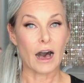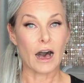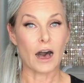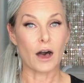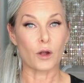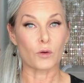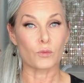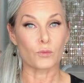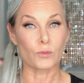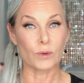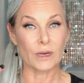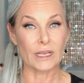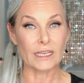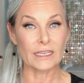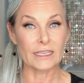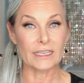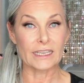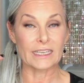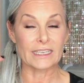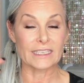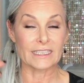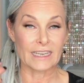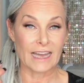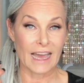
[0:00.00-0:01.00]
a
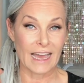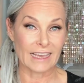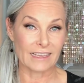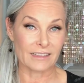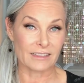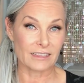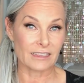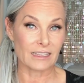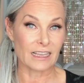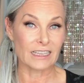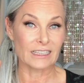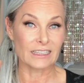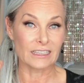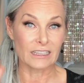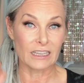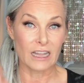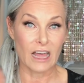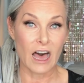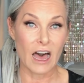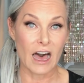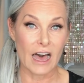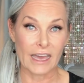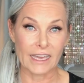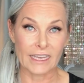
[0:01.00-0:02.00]
really nice
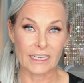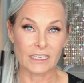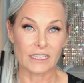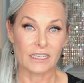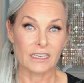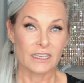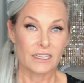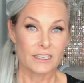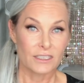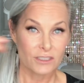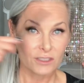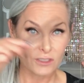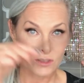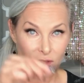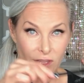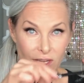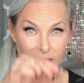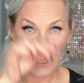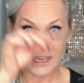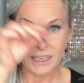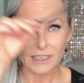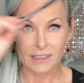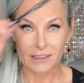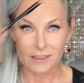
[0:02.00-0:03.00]
line so
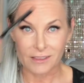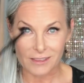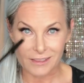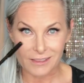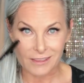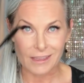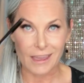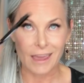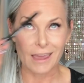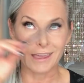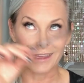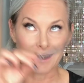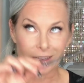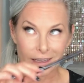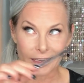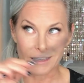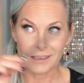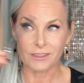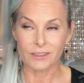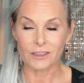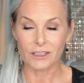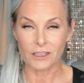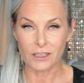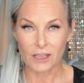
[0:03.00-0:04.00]
that I can stay
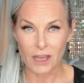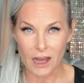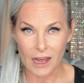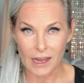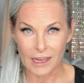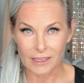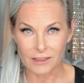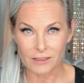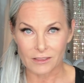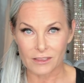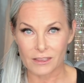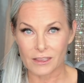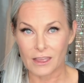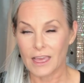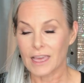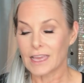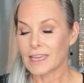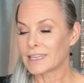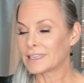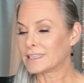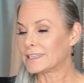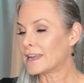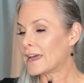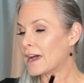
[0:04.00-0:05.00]
in the lines.
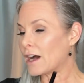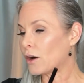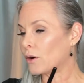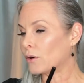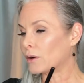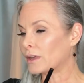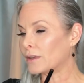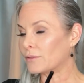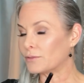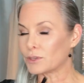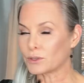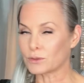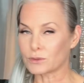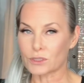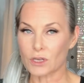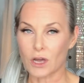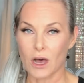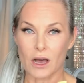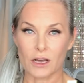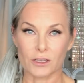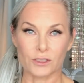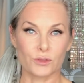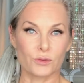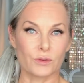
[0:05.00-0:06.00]
Now, if you
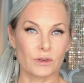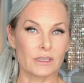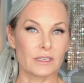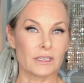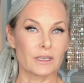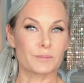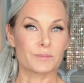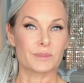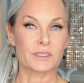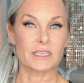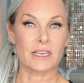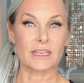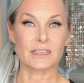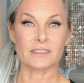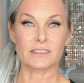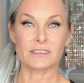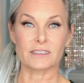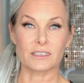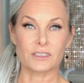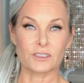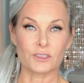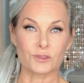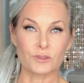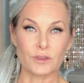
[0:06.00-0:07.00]
talk to a LipSense
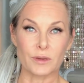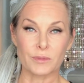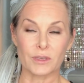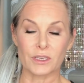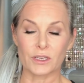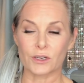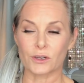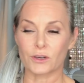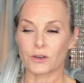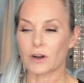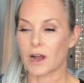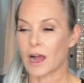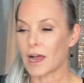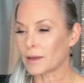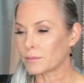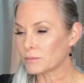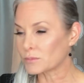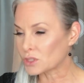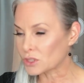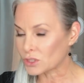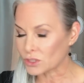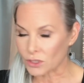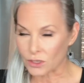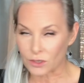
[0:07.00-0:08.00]
distributor,
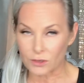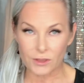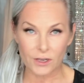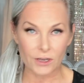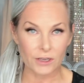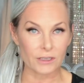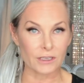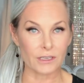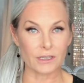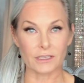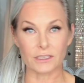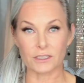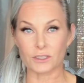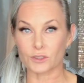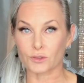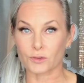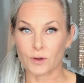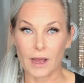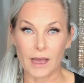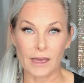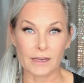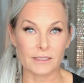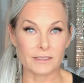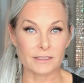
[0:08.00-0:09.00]
I'm sure they're gonna
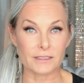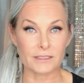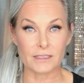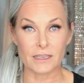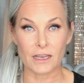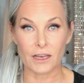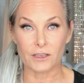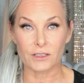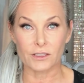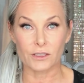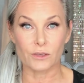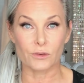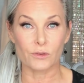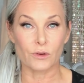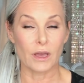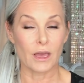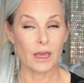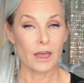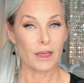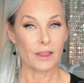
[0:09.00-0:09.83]
try to sell you